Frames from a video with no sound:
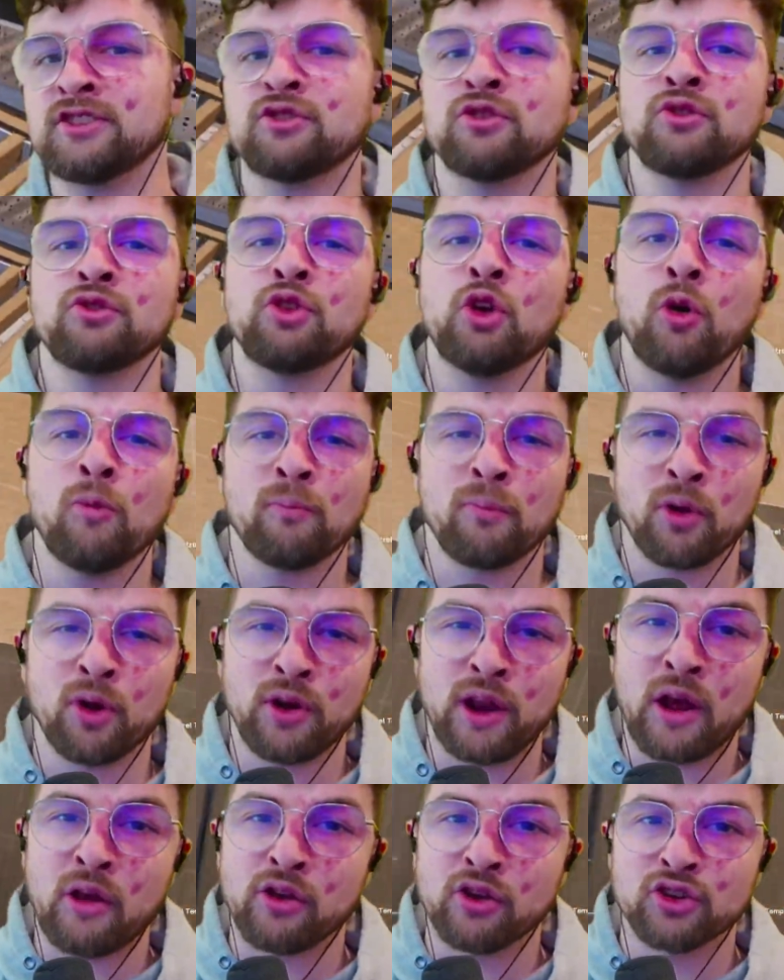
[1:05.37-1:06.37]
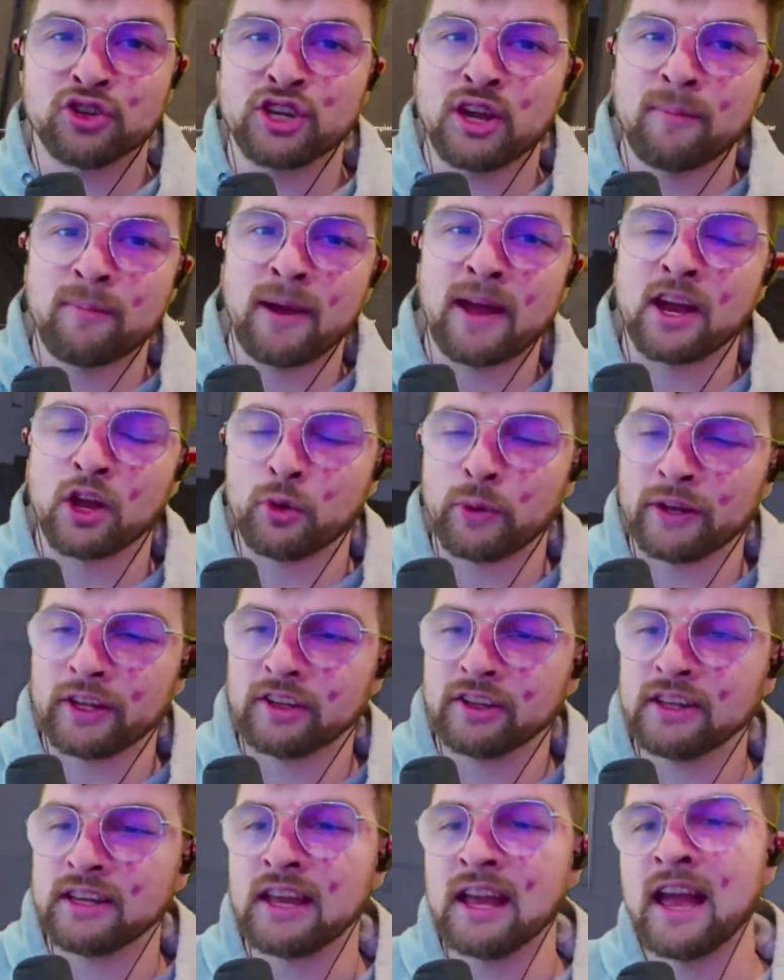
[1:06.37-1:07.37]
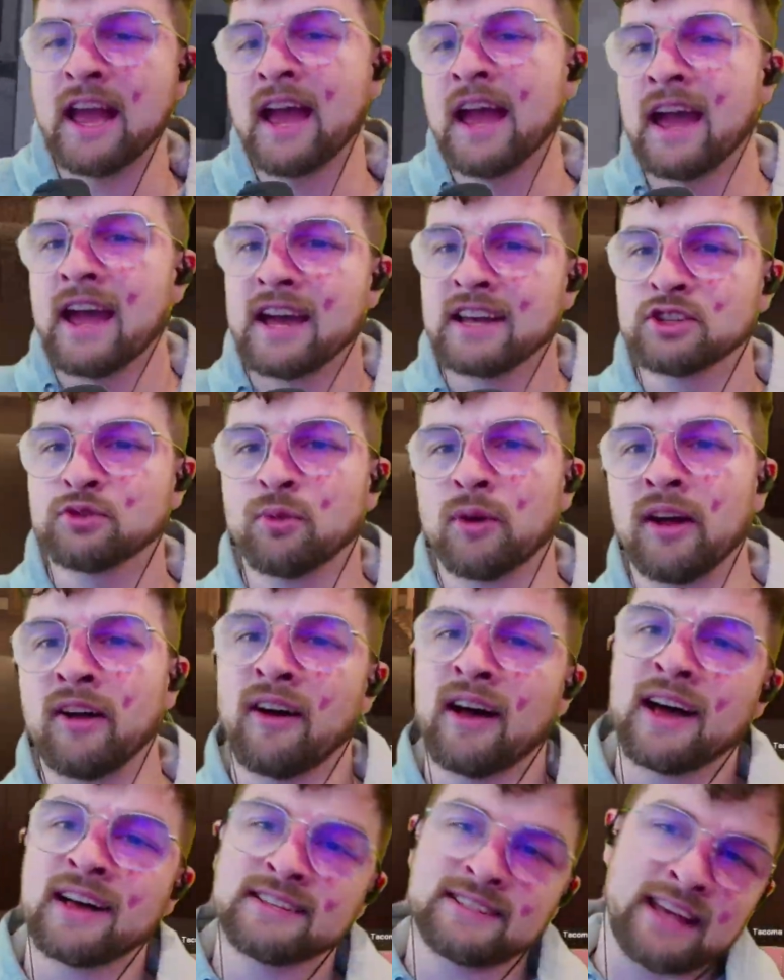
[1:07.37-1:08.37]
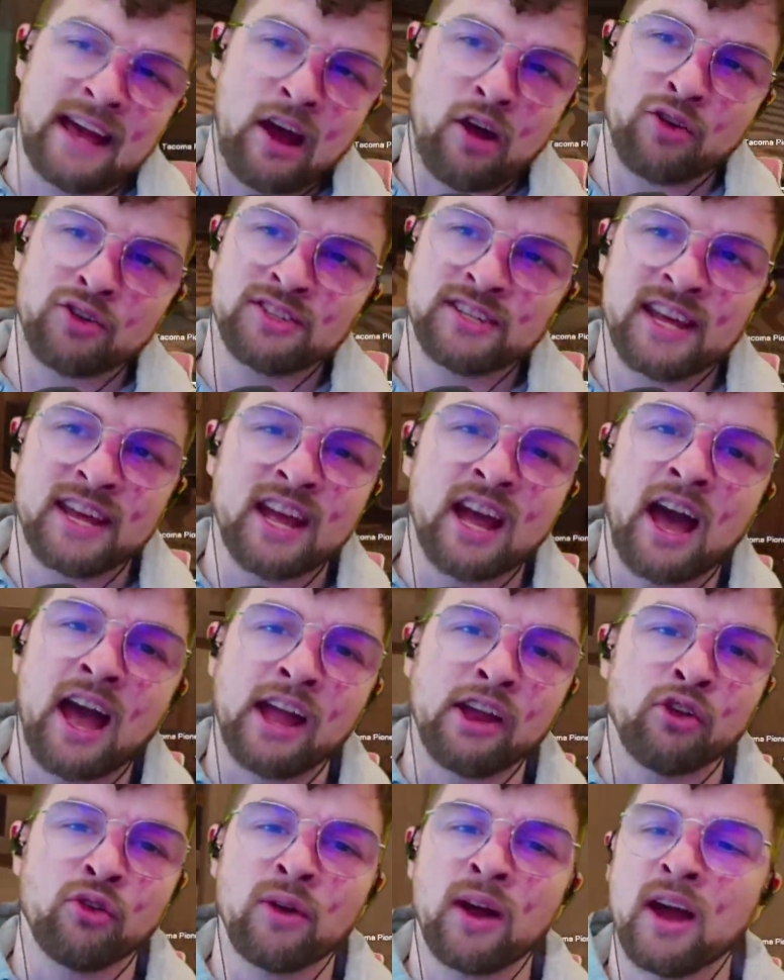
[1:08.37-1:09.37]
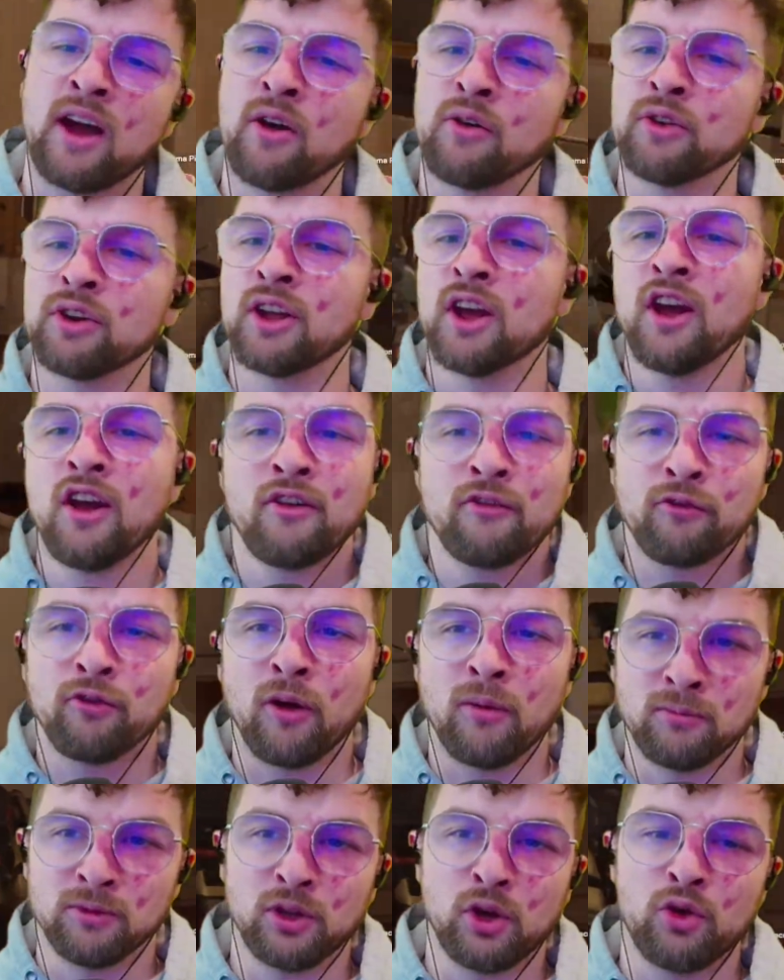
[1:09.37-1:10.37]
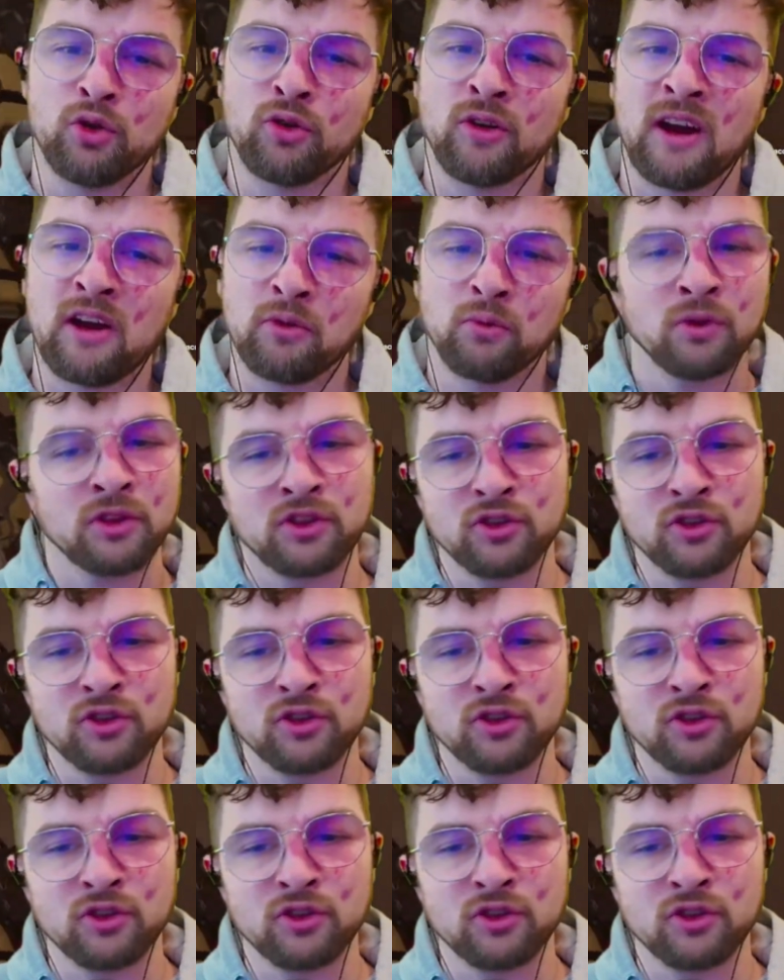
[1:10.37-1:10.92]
you don't burn out your jetpack quickly, as well as how to take high ground from low ground with your